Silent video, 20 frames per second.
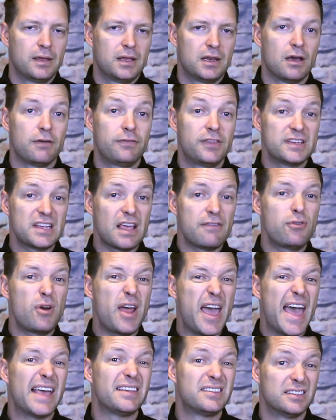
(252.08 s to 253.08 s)
Now, if there's ever a
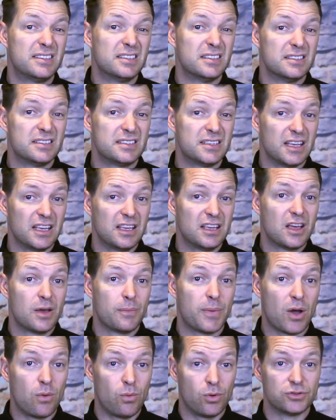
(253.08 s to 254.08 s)
hesitancy
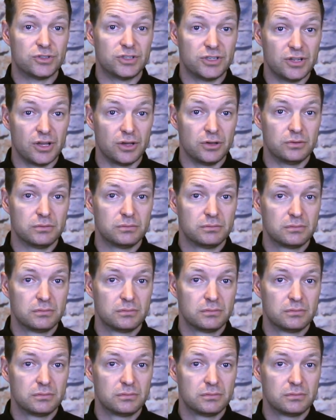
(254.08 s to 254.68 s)
about what to do,